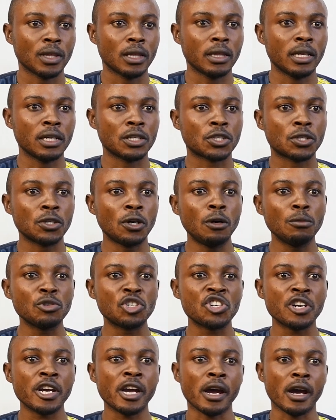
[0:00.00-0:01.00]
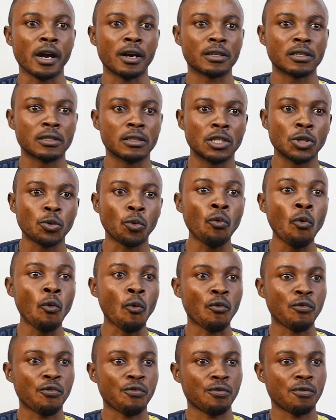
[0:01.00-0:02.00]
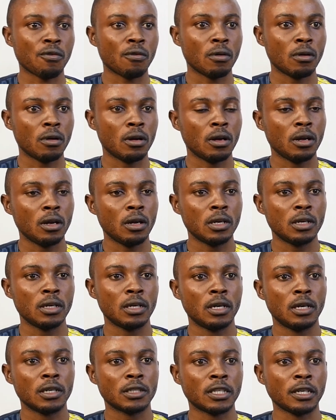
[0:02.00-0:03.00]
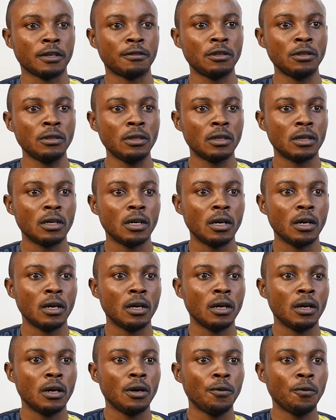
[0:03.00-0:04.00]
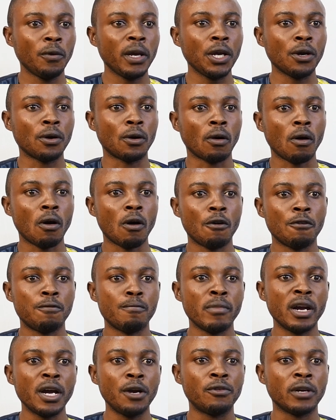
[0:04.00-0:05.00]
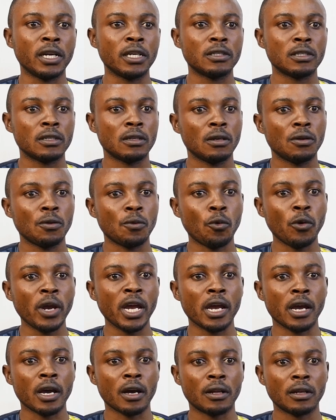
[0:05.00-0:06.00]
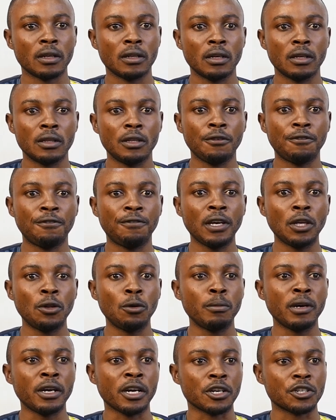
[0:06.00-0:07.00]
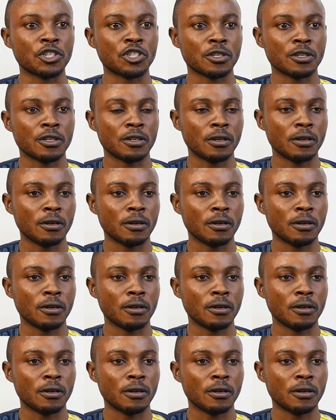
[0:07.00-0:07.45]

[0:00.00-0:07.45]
The storm shook the roof. 7. Wheel of Madrid win the final match.